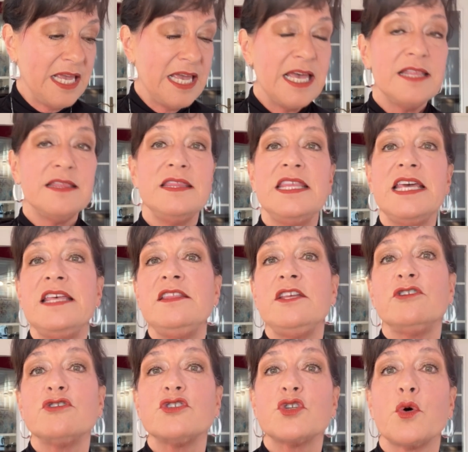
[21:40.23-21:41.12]
Then
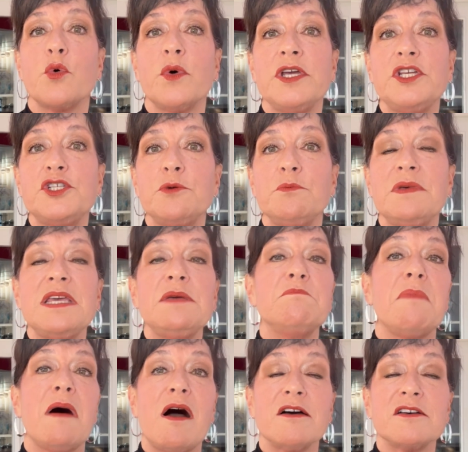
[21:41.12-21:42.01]
there's going to be
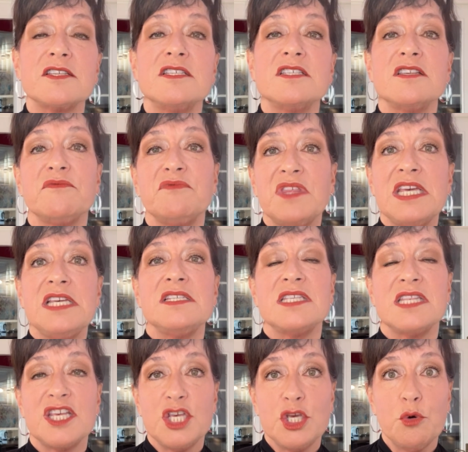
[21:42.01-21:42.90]
boxes of things
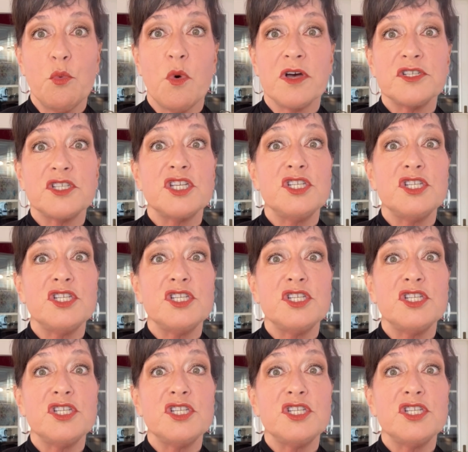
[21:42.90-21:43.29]
that you want to